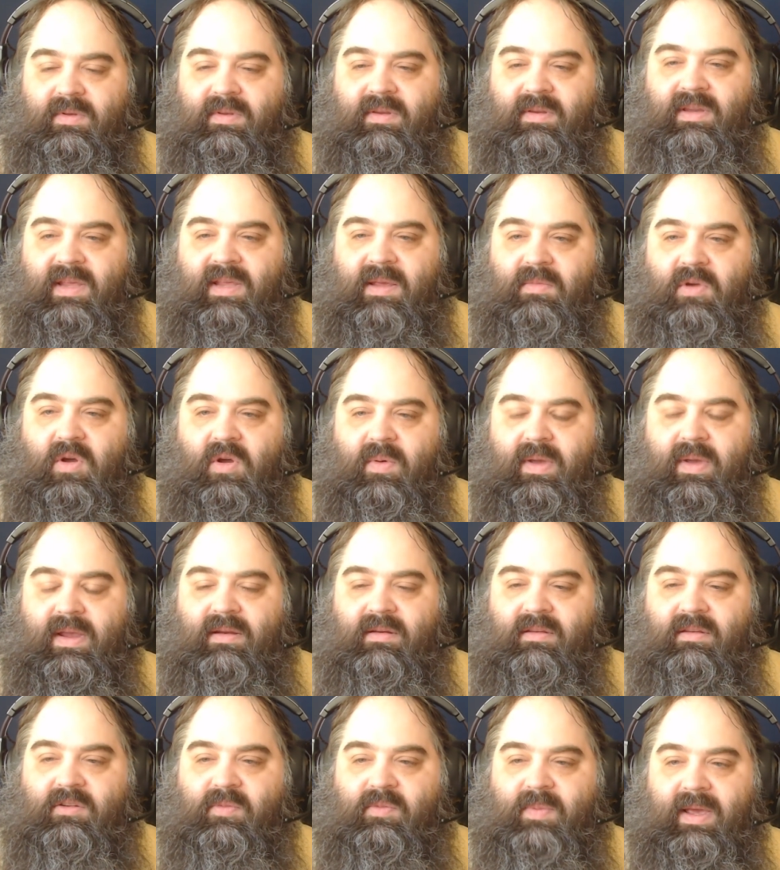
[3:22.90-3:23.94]
was a team going
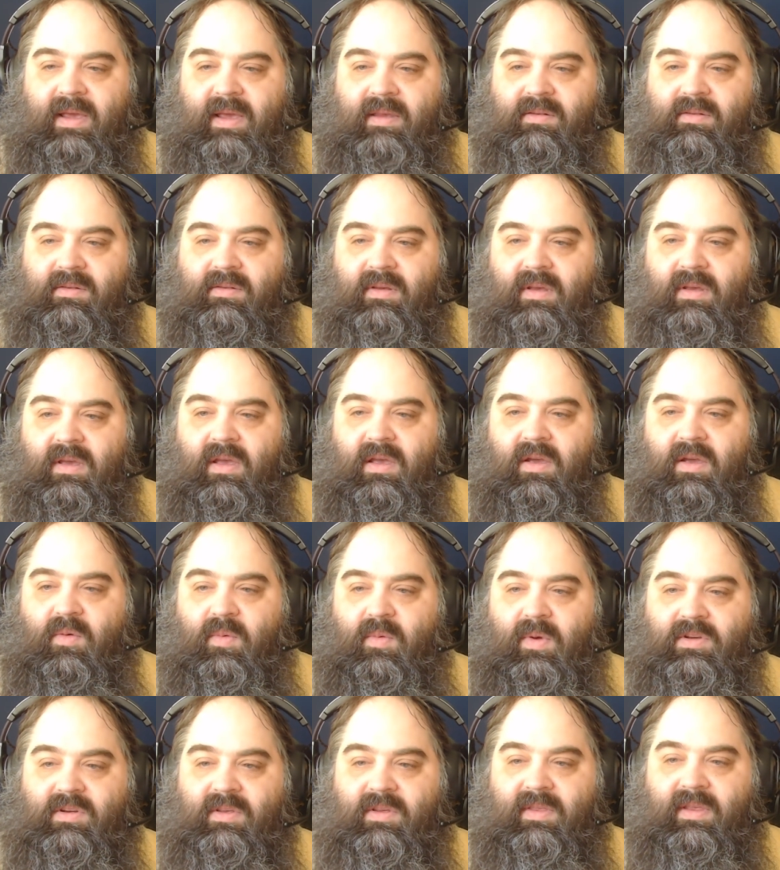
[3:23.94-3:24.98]
into space,
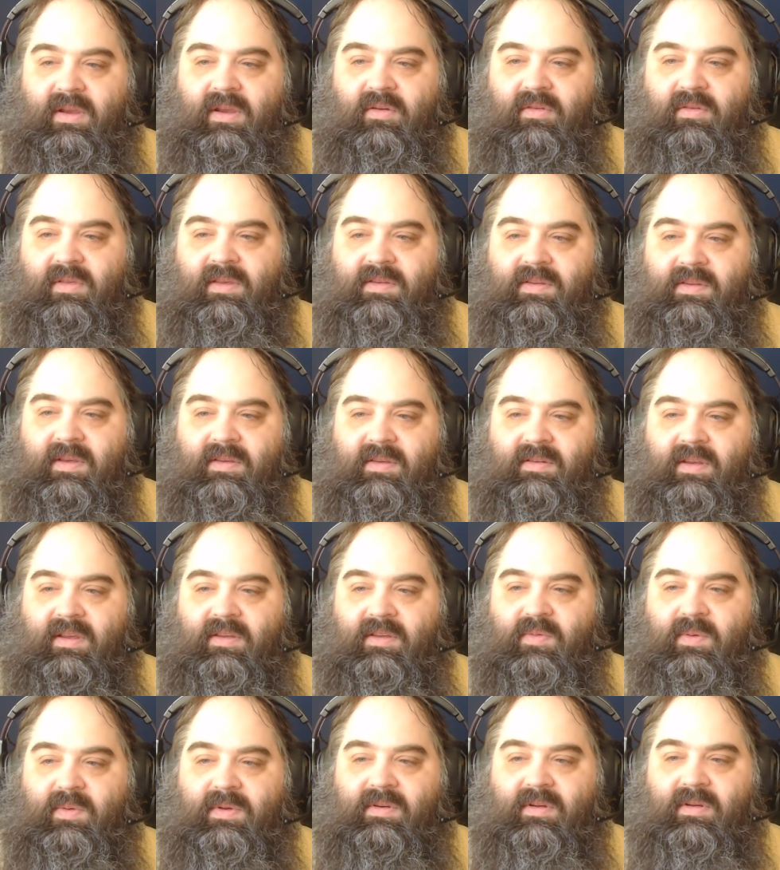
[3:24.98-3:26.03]
which in the early
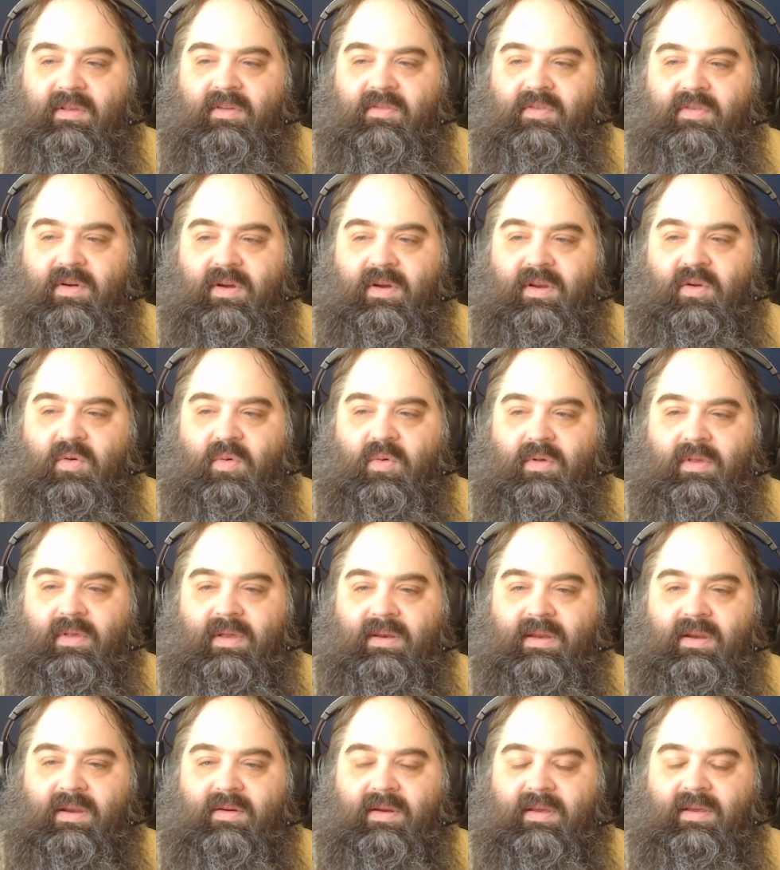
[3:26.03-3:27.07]
60s was still a very cool
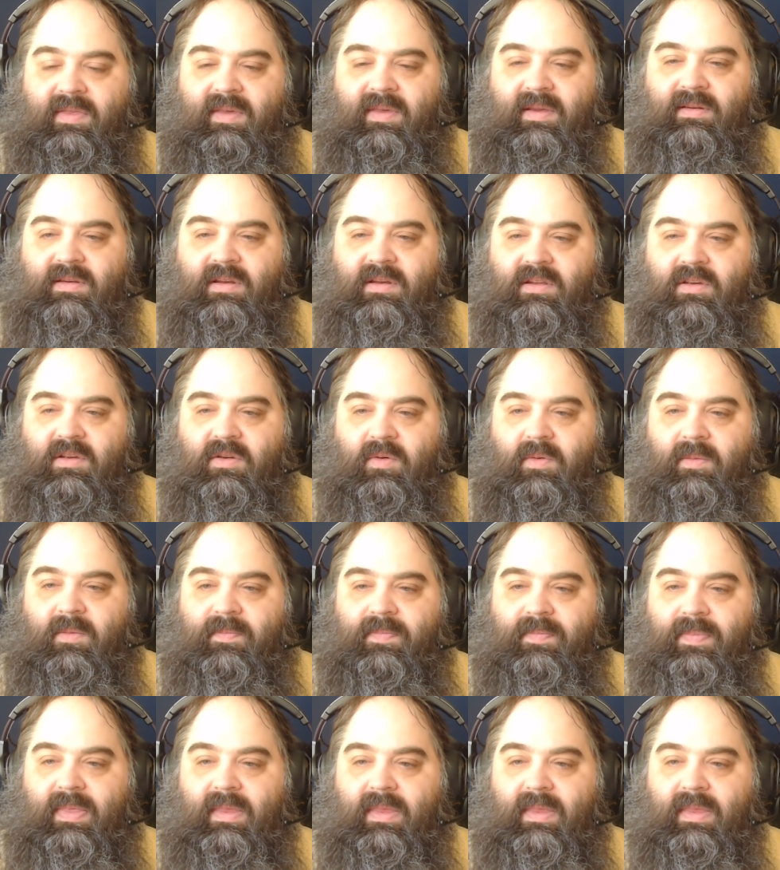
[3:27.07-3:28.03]
and daring thing to do.